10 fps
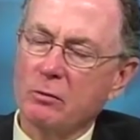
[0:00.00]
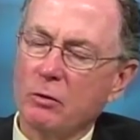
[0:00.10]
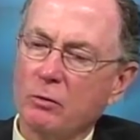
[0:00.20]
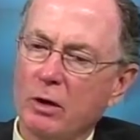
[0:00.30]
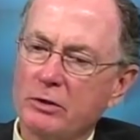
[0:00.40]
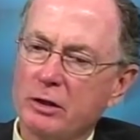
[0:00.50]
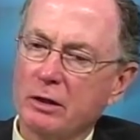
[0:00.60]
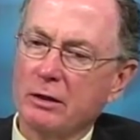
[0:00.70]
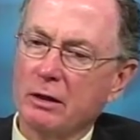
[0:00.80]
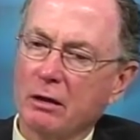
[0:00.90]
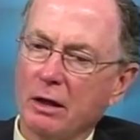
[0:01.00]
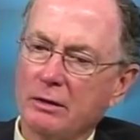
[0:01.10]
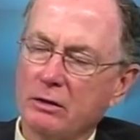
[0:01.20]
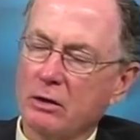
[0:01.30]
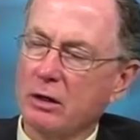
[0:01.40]
someone watching and they'd
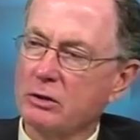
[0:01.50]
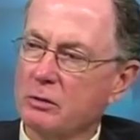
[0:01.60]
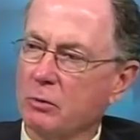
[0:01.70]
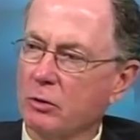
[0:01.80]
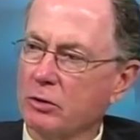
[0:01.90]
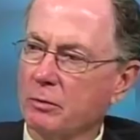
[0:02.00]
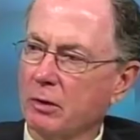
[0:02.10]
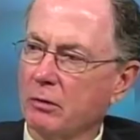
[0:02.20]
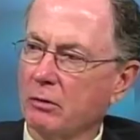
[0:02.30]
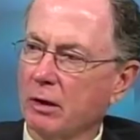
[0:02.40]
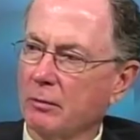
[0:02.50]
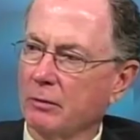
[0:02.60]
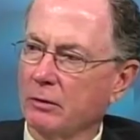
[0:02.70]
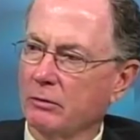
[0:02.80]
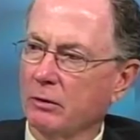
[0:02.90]
like to try to support your program
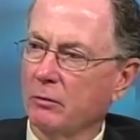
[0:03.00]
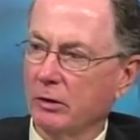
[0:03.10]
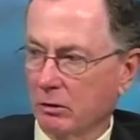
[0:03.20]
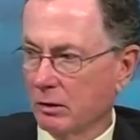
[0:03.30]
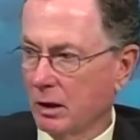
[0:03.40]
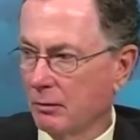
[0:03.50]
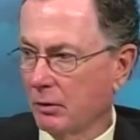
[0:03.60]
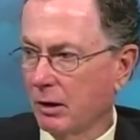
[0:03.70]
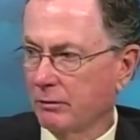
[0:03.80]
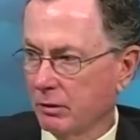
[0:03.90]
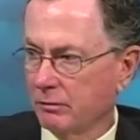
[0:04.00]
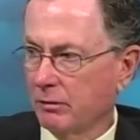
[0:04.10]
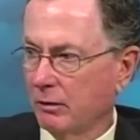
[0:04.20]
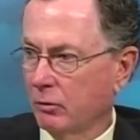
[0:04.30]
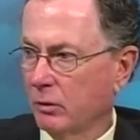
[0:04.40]
in some way, you're a nonprofit, you're
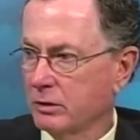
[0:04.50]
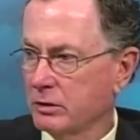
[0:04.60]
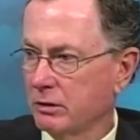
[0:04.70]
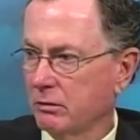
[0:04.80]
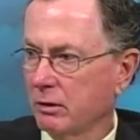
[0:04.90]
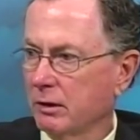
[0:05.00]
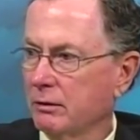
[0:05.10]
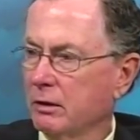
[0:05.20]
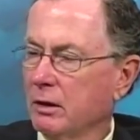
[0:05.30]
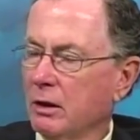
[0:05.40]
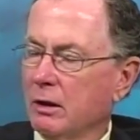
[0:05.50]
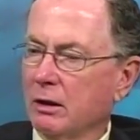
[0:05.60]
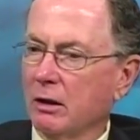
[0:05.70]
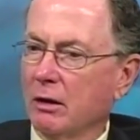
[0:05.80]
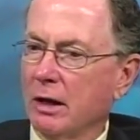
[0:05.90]
501c3. That's right.
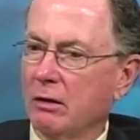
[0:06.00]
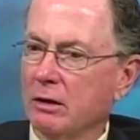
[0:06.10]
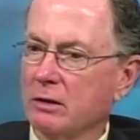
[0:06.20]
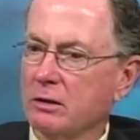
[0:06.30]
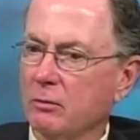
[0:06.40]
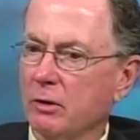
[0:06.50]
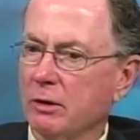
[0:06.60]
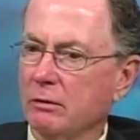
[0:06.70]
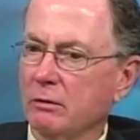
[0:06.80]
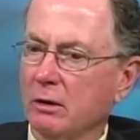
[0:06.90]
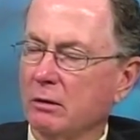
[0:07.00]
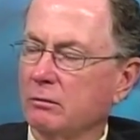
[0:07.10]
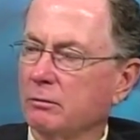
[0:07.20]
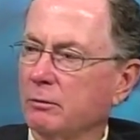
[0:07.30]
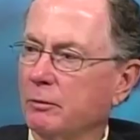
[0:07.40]
Yeah, how can someone uh,
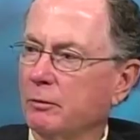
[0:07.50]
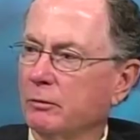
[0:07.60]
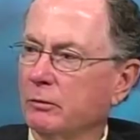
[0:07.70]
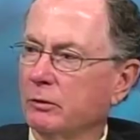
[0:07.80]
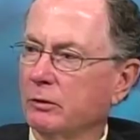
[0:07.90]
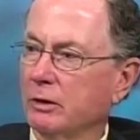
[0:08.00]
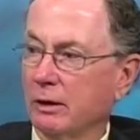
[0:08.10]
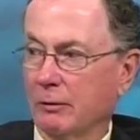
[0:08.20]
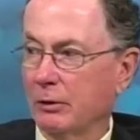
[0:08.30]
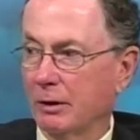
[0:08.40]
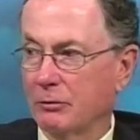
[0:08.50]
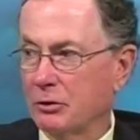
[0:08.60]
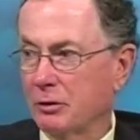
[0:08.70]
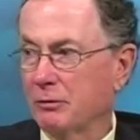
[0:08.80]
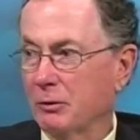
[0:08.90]
I mean, I'm
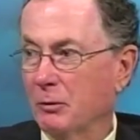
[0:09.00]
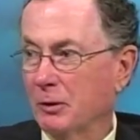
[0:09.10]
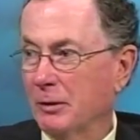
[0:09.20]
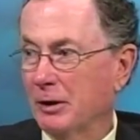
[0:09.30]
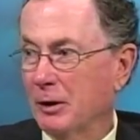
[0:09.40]
sure if they wanted to make a